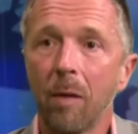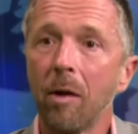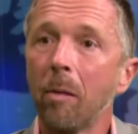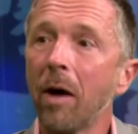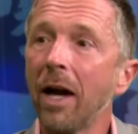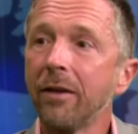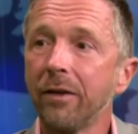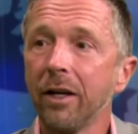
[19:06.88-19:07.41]
M
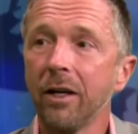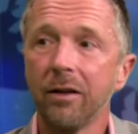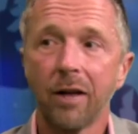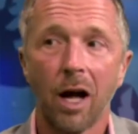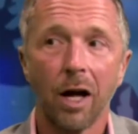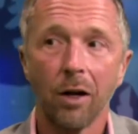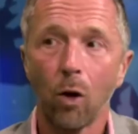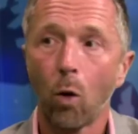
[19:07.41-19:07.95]
I
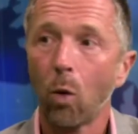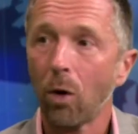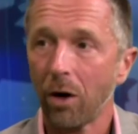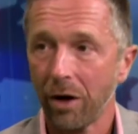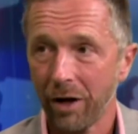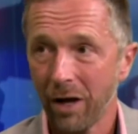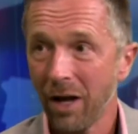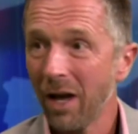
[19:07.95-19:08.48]

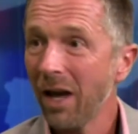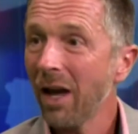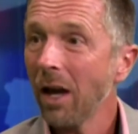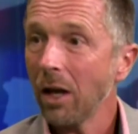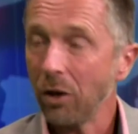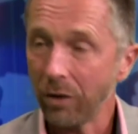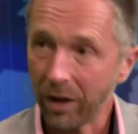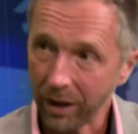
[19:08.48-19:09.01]
T.org,
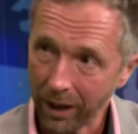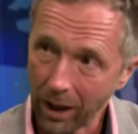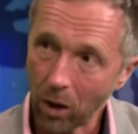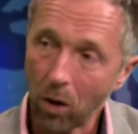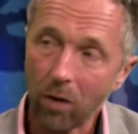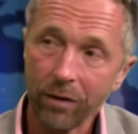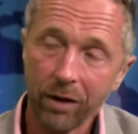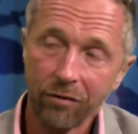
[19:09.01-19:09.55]
you can get
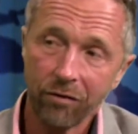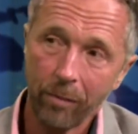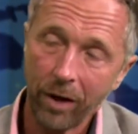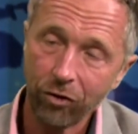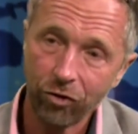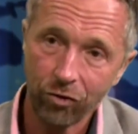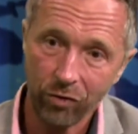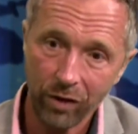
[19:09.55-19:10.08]
all the
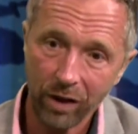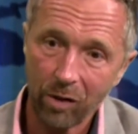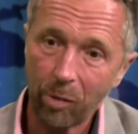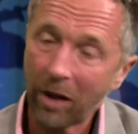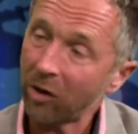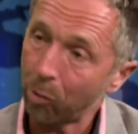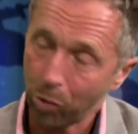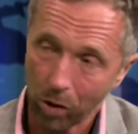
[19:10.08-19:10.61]
information you need
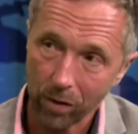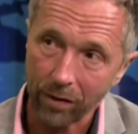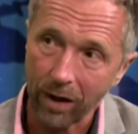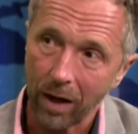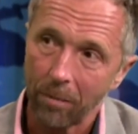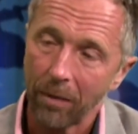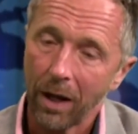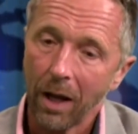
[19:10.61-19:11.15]
about the
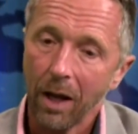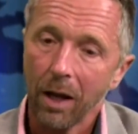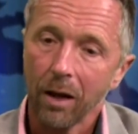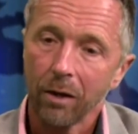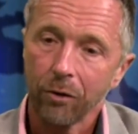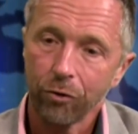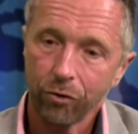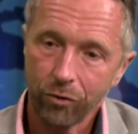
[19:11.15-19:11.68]
program.
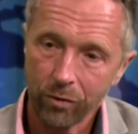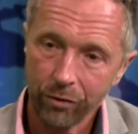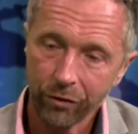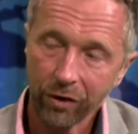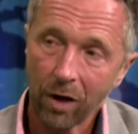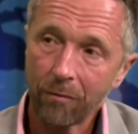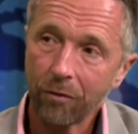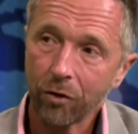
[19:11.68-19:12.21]
Students
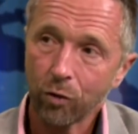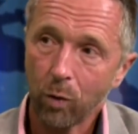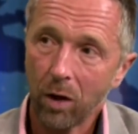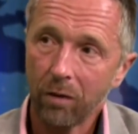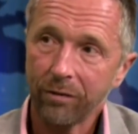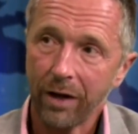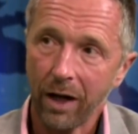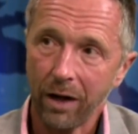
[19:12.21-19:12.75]
come for
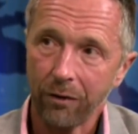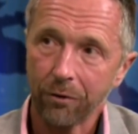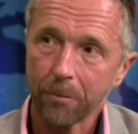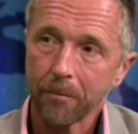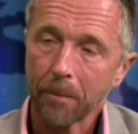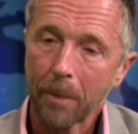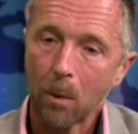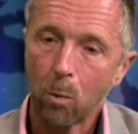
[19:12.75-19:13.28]
12 days
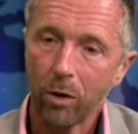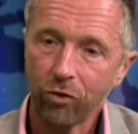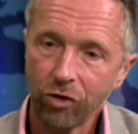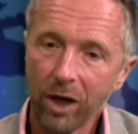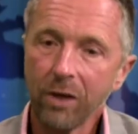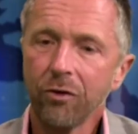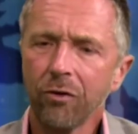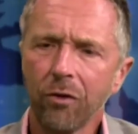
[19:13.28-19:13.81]
what
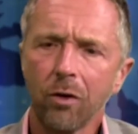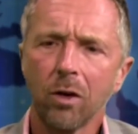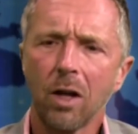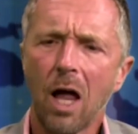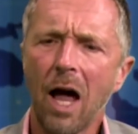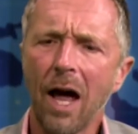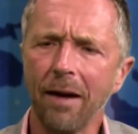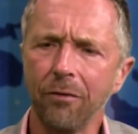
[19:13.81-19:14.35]
changes their
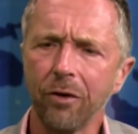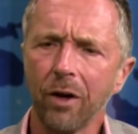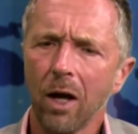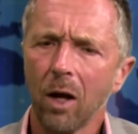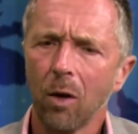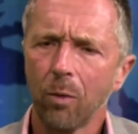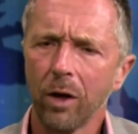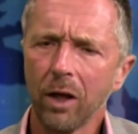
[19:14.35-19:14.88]
lives
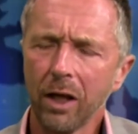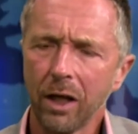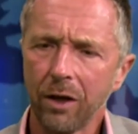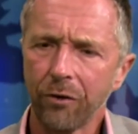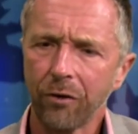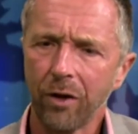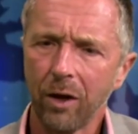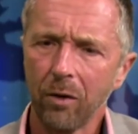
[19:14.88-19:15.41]
really
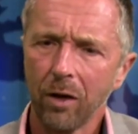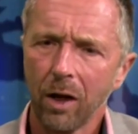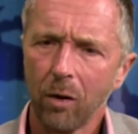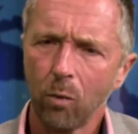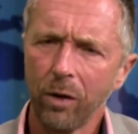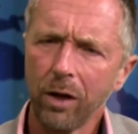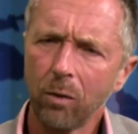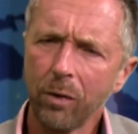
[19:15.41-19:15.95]
is that
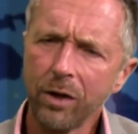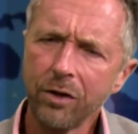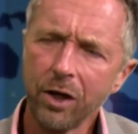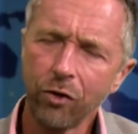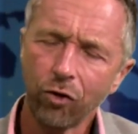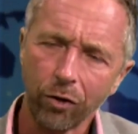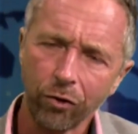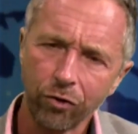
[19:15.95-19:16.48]
we, we
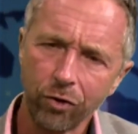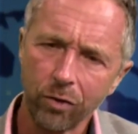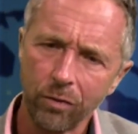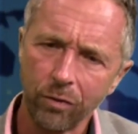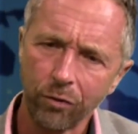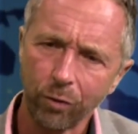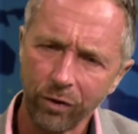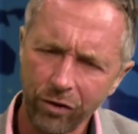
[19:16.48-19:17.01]
teach our
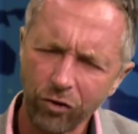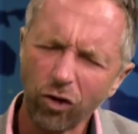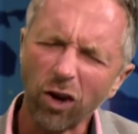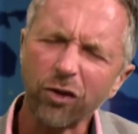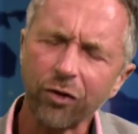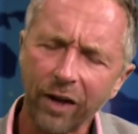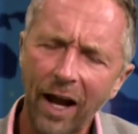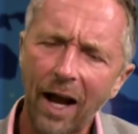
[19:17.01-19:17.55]
students, we teach our
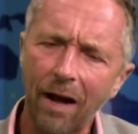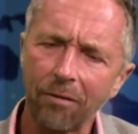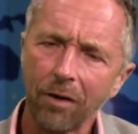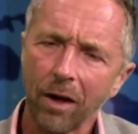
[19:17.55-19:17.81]
staff